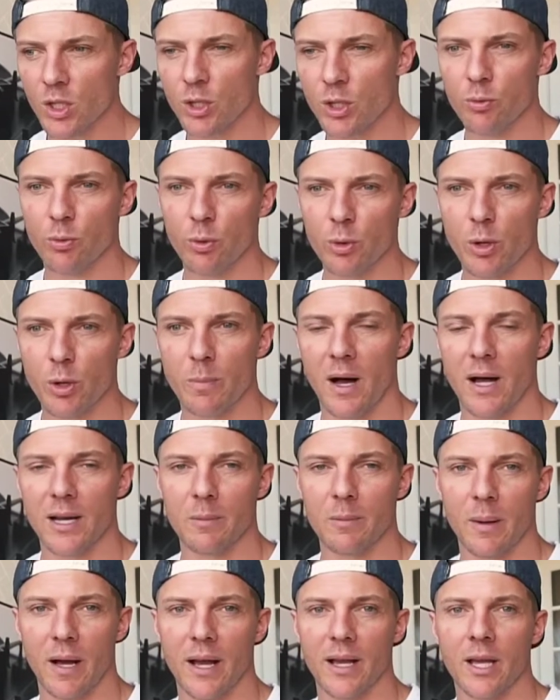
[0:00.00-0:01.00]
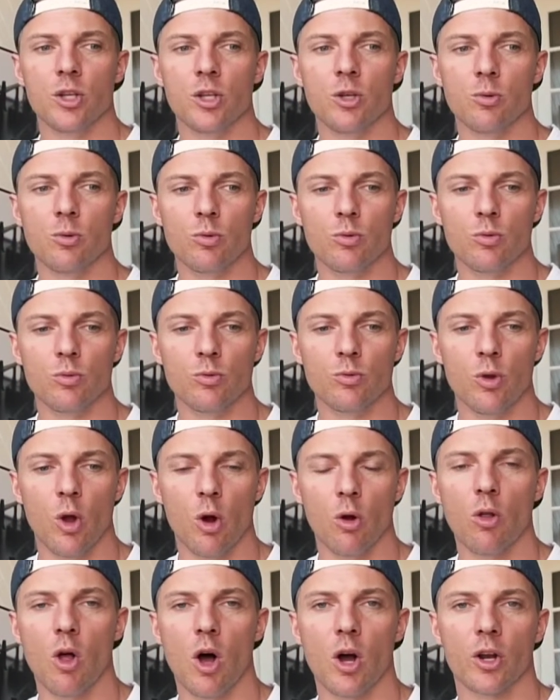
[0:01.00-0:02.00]
You ruin a body by you
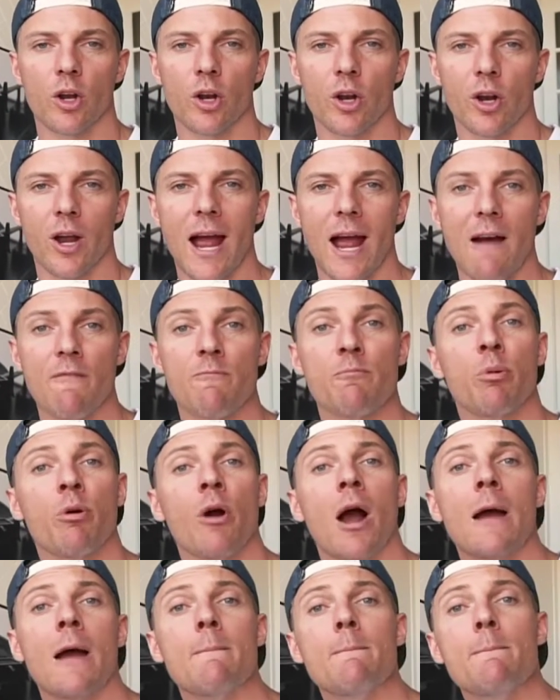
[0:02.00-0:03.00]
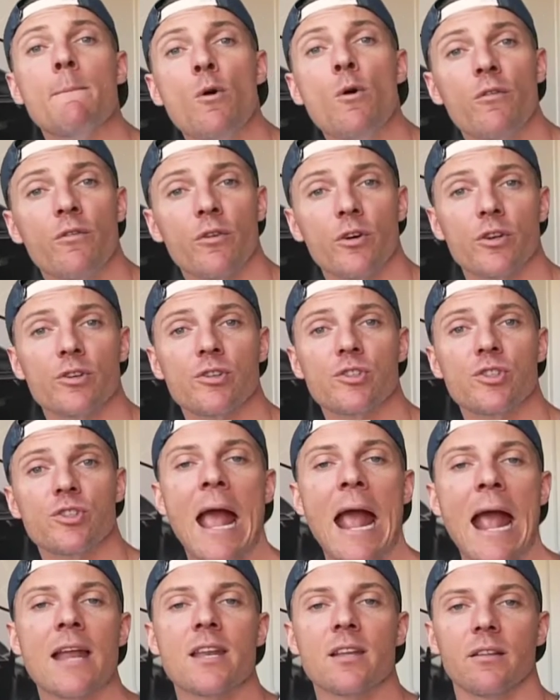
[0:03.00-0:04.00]
no longer longer have prime movers
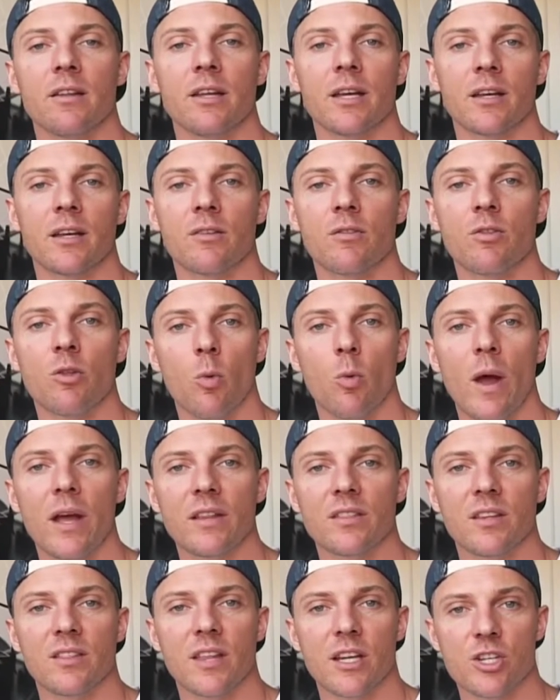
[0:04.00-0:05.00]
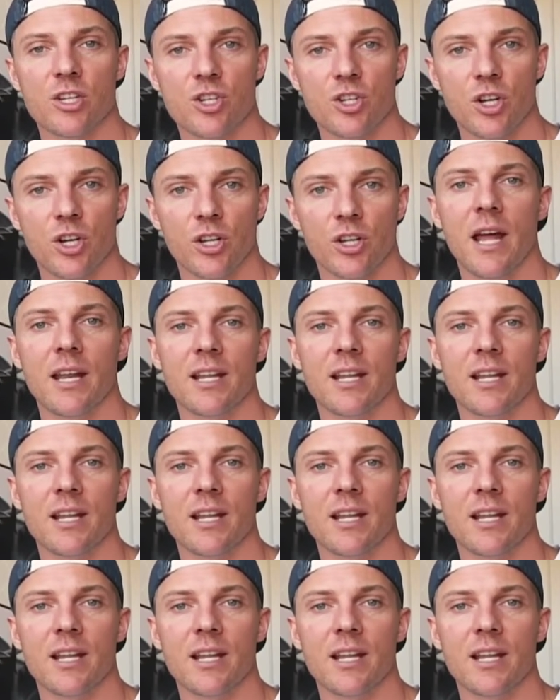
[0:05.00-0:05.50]
handling the weight that they should.